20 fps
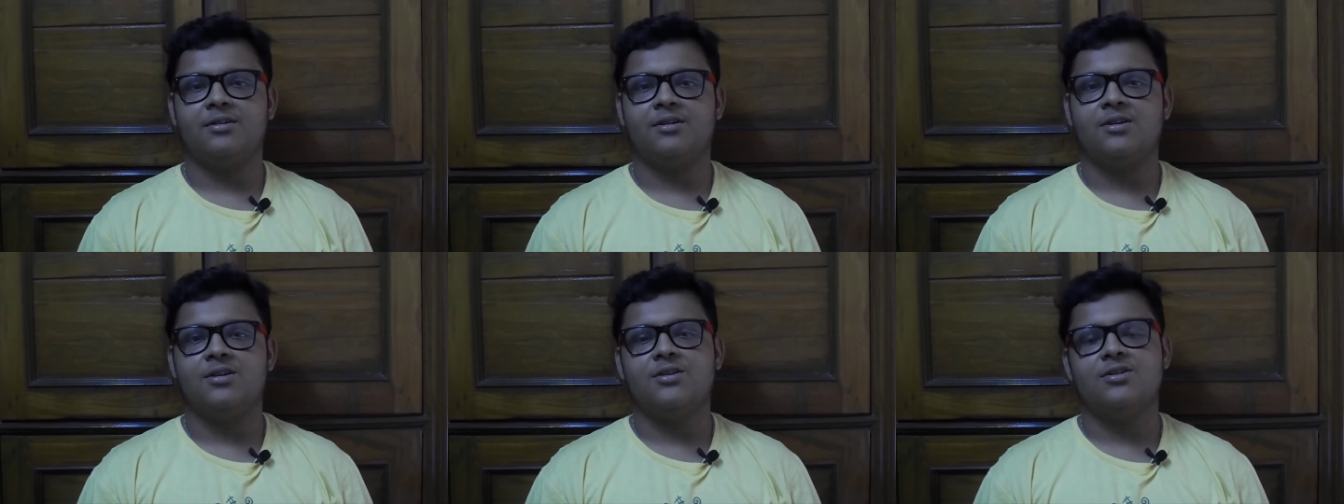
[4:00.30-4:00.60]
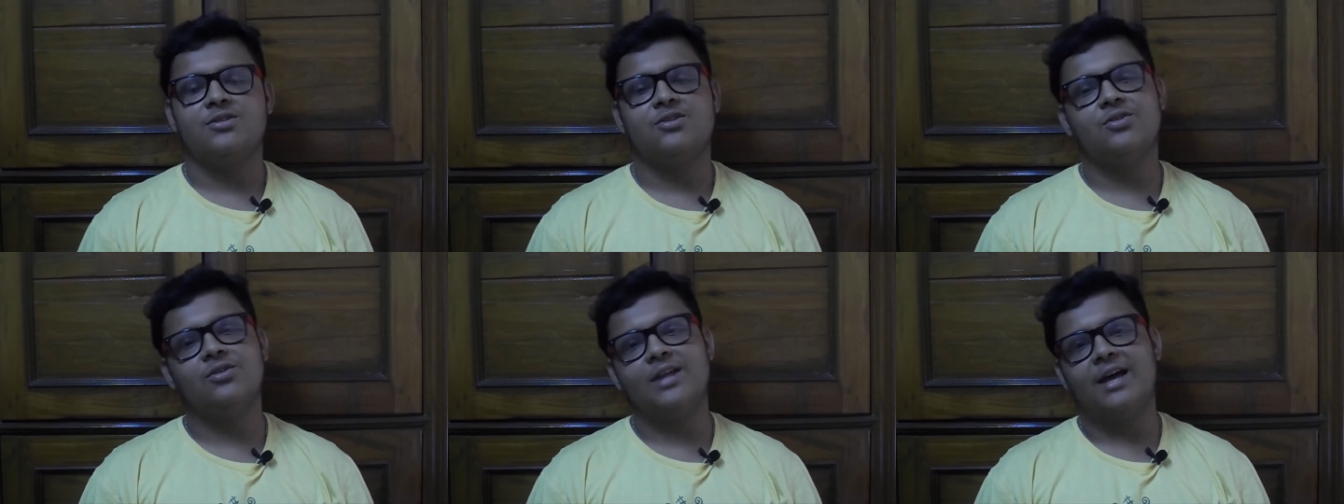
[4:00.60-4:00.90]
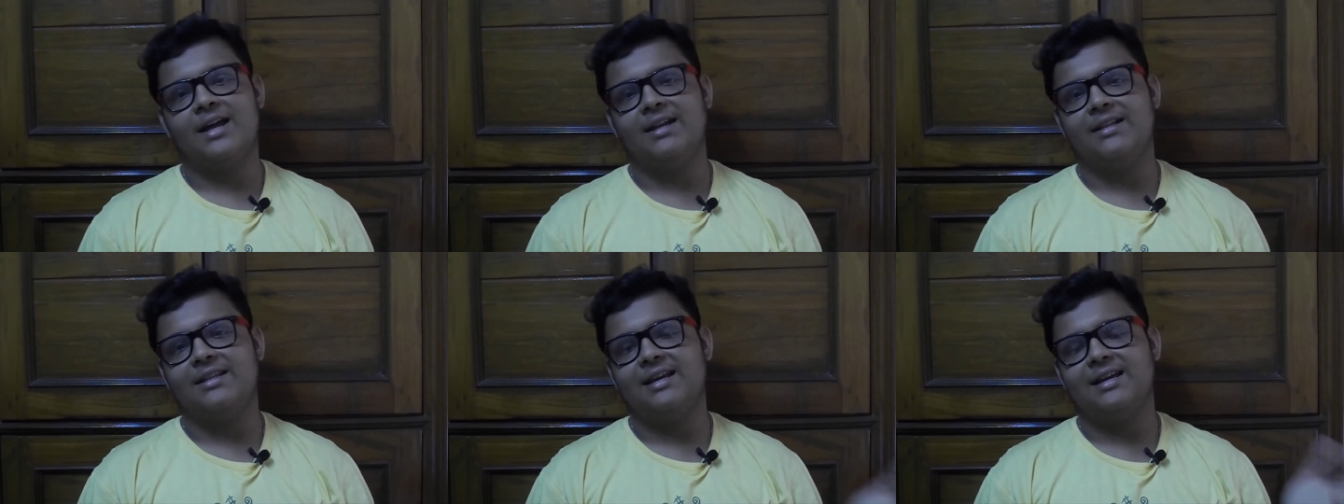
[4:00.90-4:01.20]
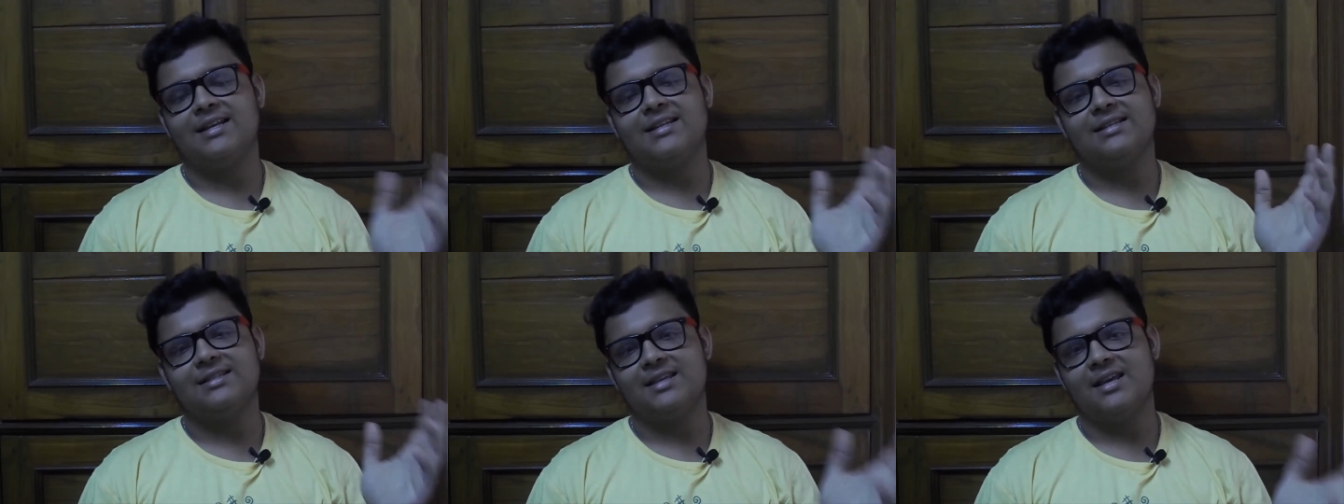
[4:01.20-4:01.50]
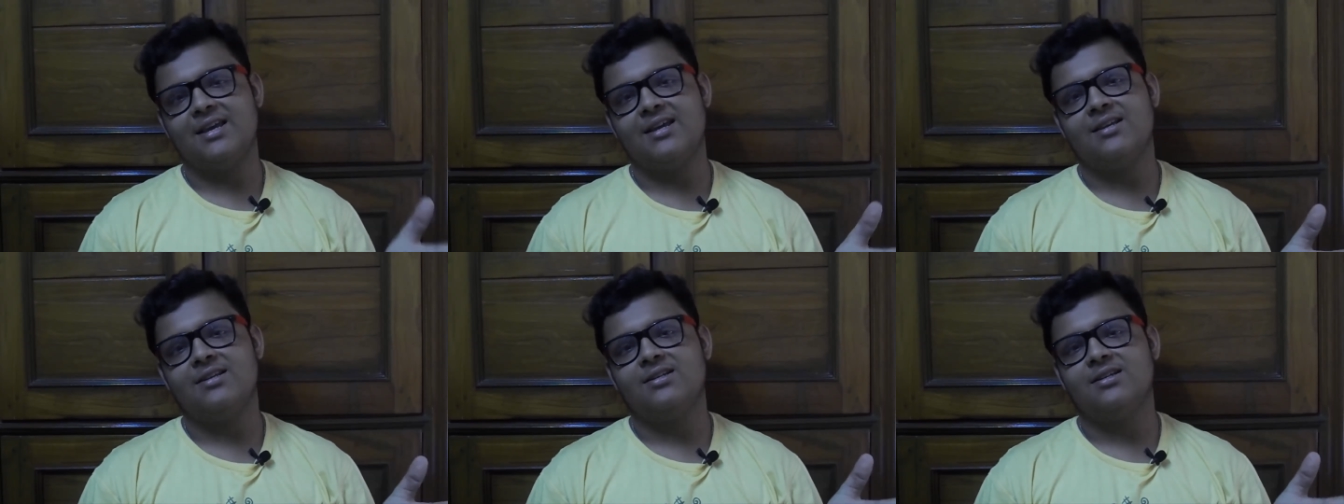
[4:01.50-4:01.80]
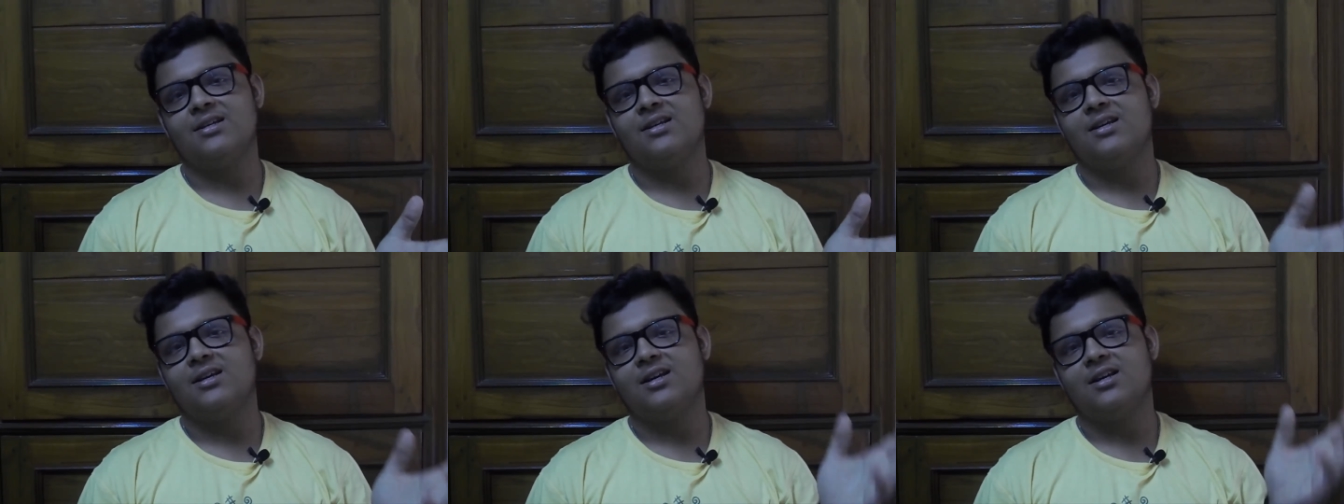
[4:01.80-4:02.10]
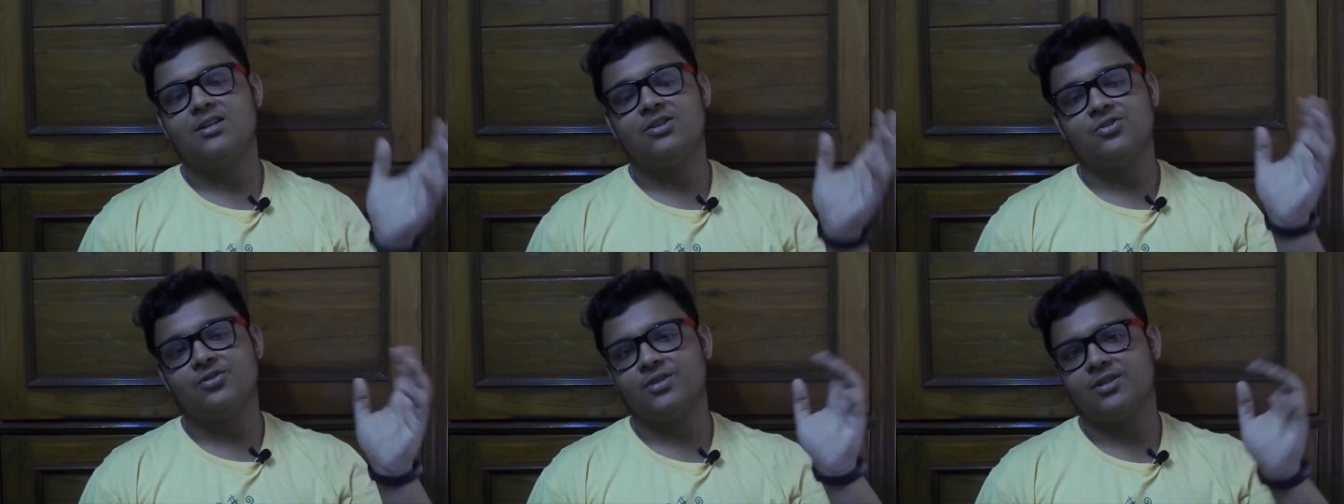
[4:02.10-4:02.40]
so that they can send it
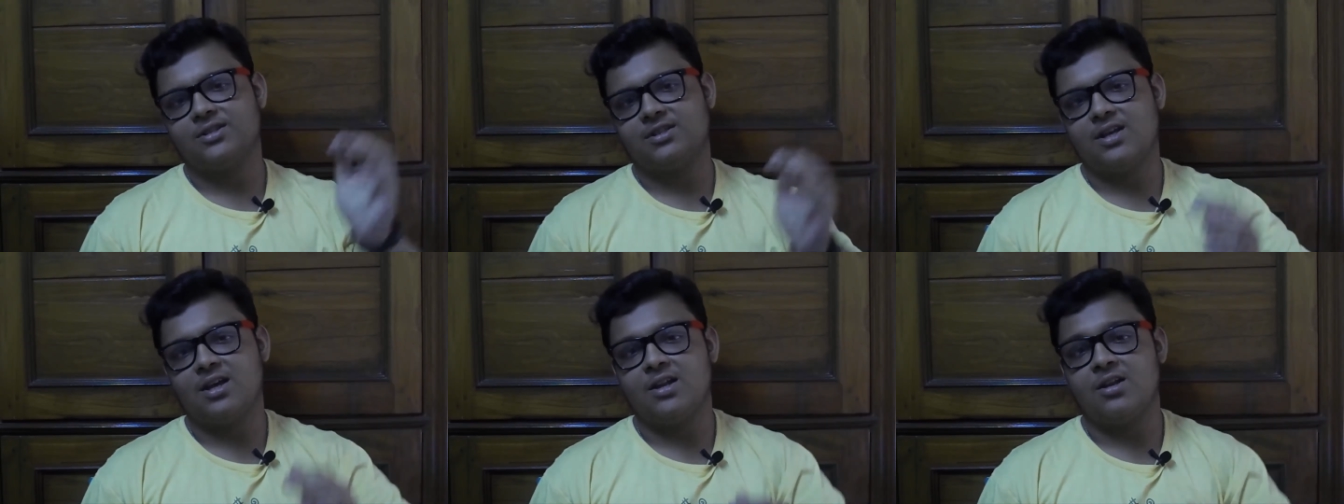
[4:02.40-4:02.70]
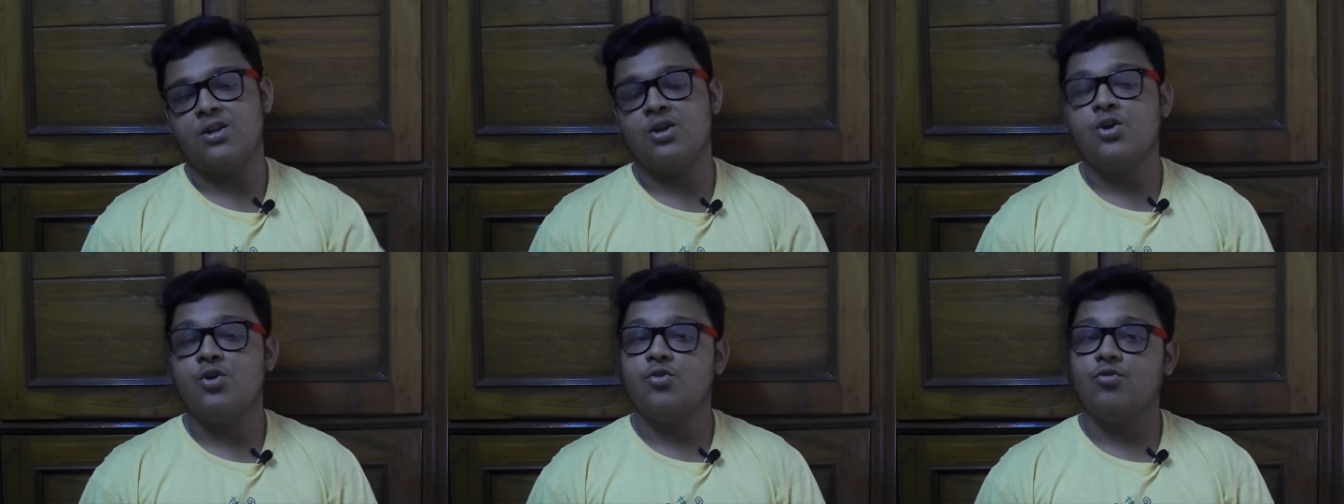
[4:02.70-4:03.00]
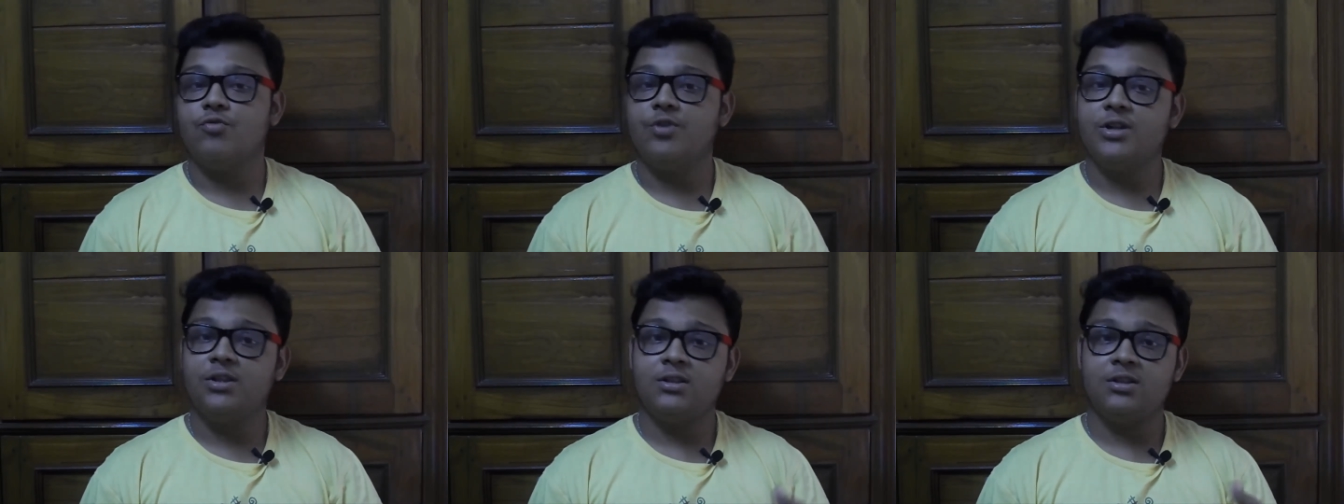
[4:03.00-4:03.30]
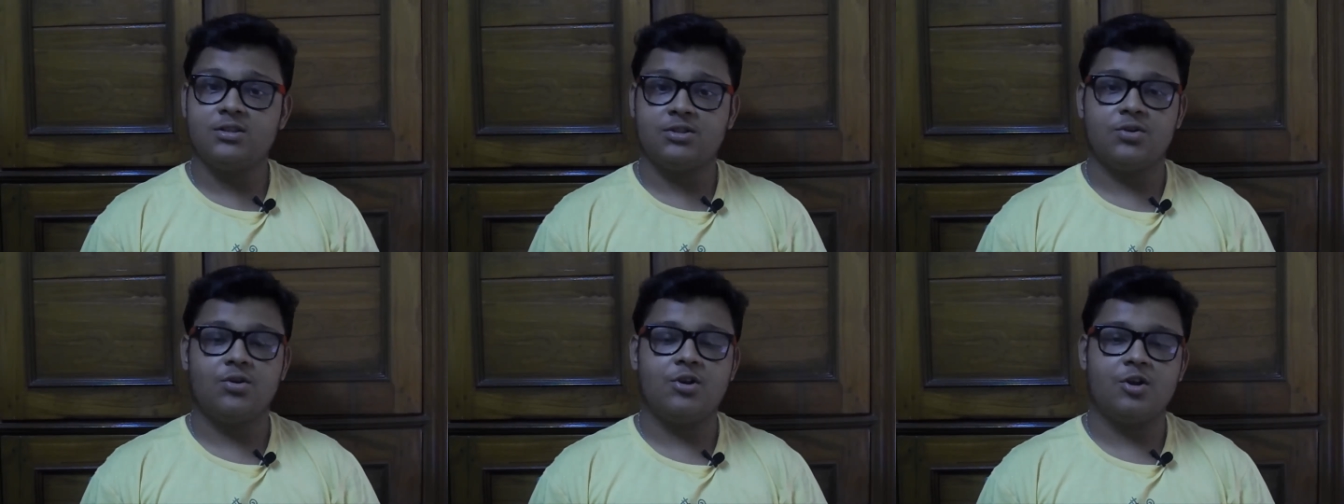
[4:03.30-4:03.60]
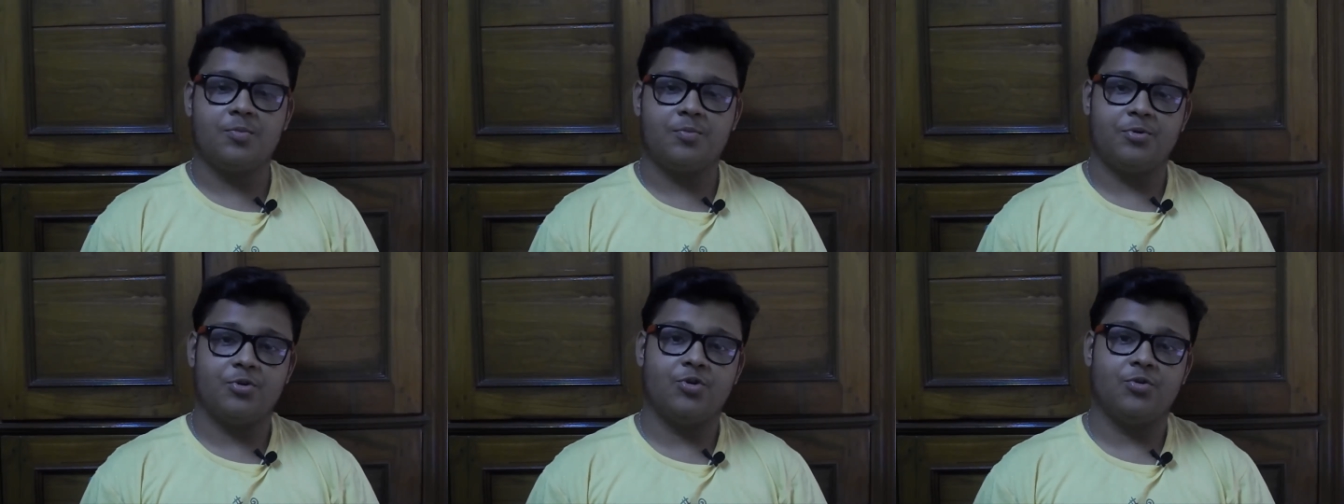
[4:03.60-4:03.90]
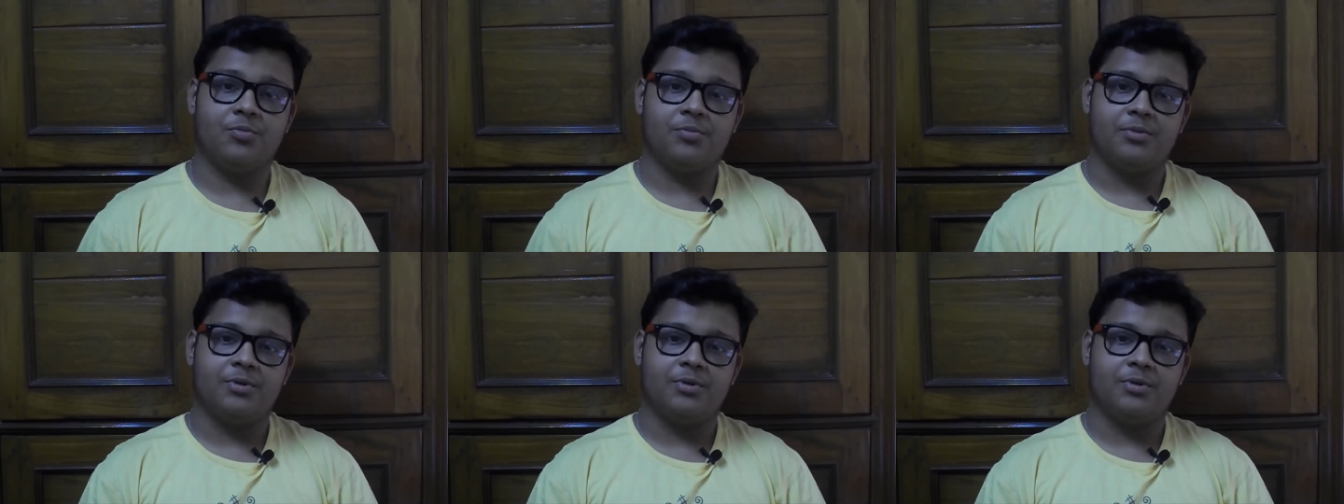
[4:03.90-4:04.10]
to the sun with the solar probe.